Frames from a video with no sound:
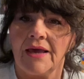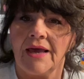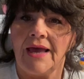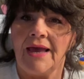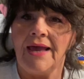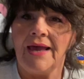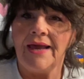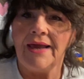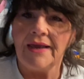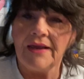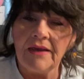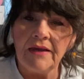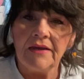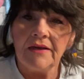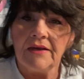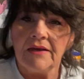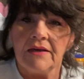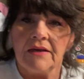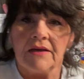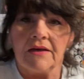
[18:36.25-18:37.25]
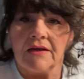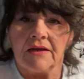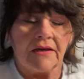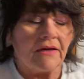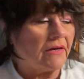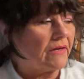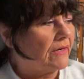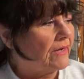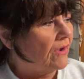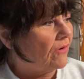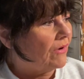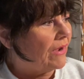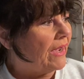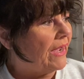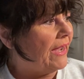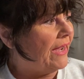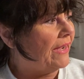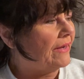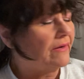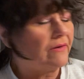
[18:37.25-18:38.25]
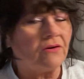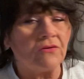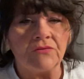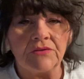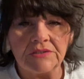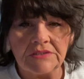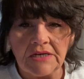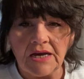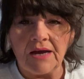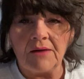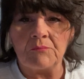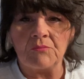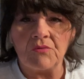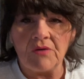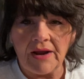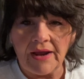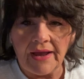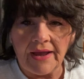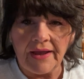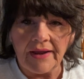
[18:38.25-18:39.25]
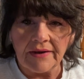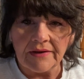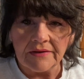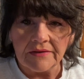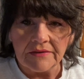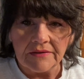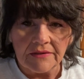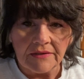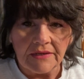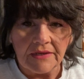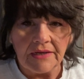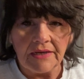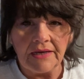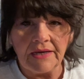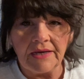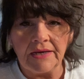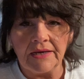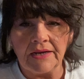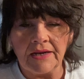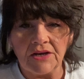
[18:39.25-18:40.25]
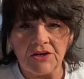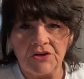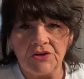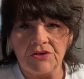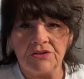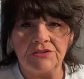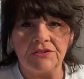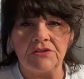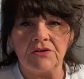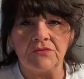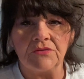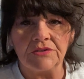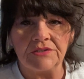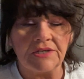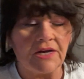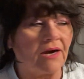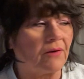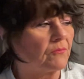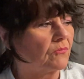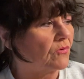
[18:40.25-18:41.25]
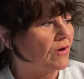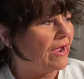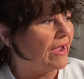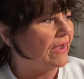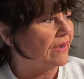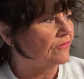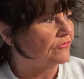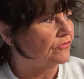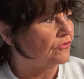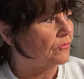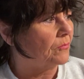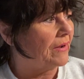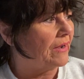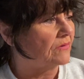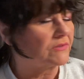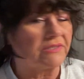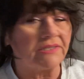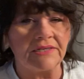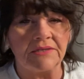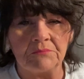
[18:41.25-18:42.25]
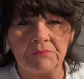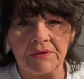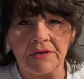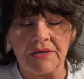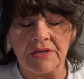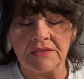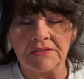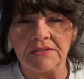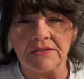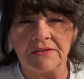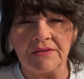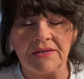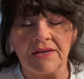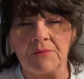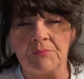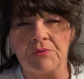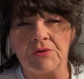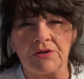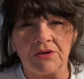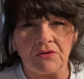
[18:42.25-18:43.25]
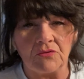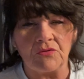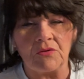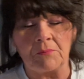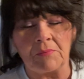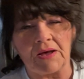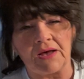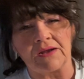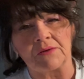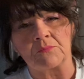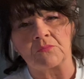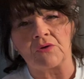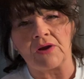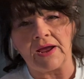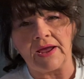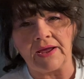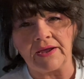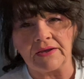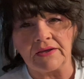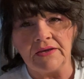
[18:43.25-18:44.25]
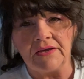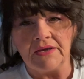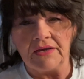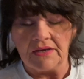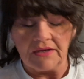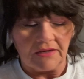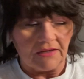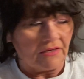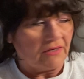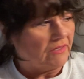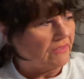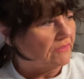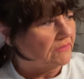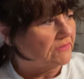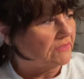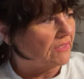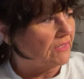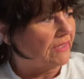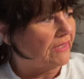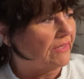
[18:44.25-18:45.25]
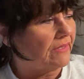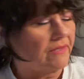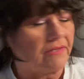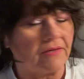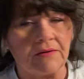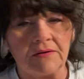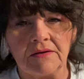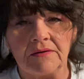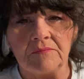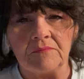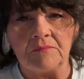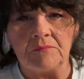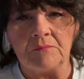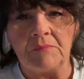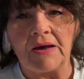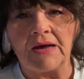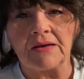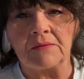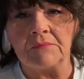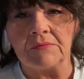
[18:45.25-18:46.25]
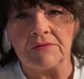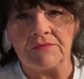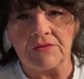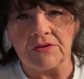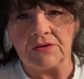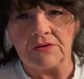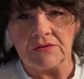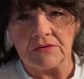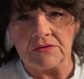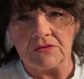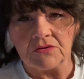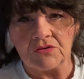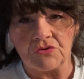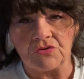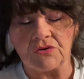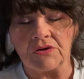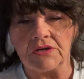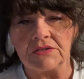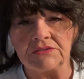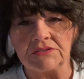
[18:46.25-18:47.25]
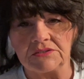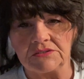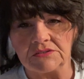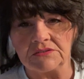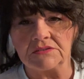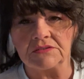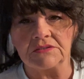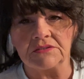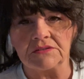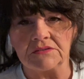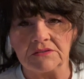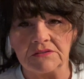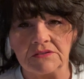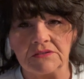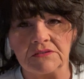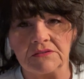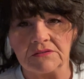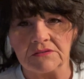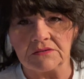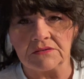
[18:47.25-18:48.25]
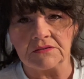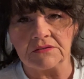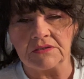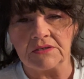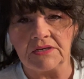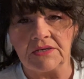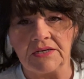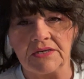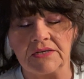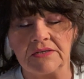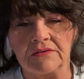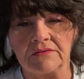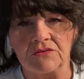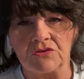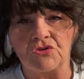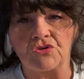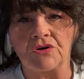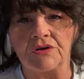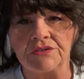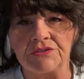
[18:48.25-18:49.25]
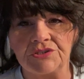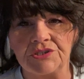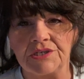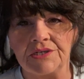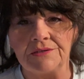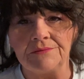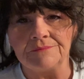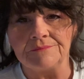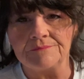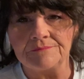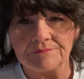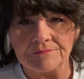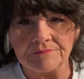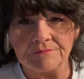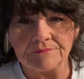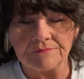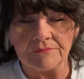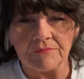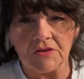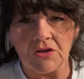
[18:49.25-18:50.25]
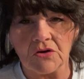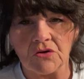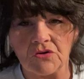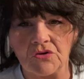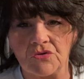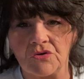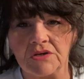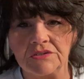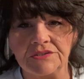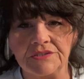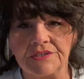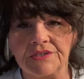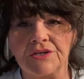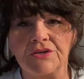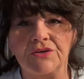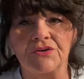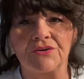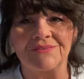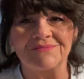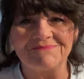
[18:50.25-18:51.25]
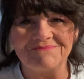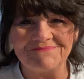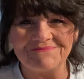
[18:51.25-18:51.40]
Hey, now I had it on the top rack, and I cooked it on the top rack for about 10 minutes, and then I put it on the bottom rack to let the bottom of the crust get crunchy or crustier.